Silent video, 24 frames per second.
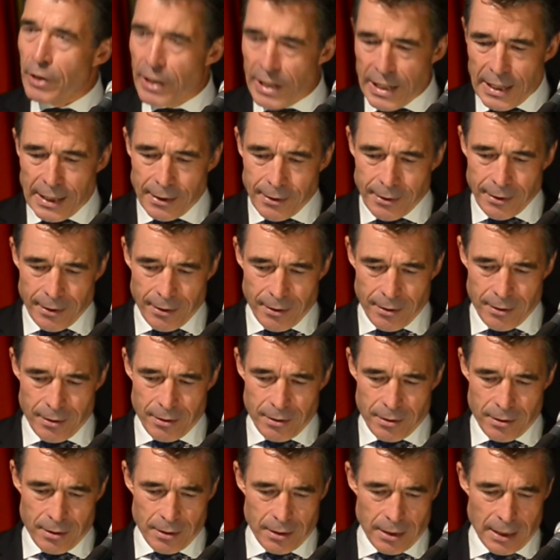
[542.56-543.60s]
need
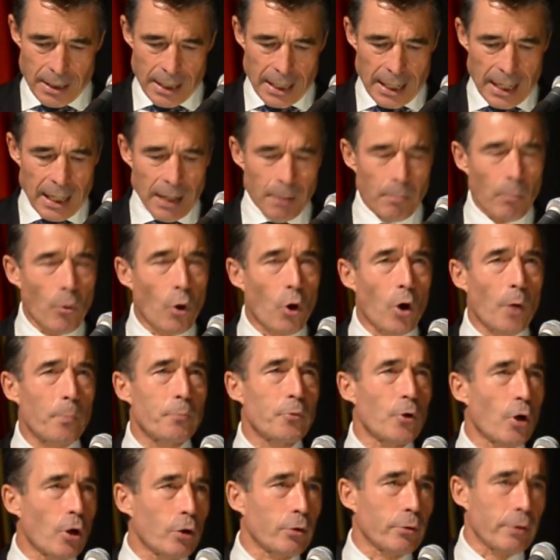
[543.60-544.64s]
are more
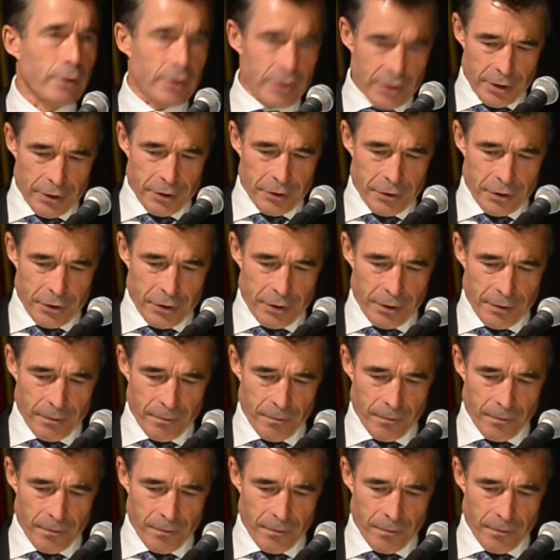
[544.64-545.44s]
bureaucracies.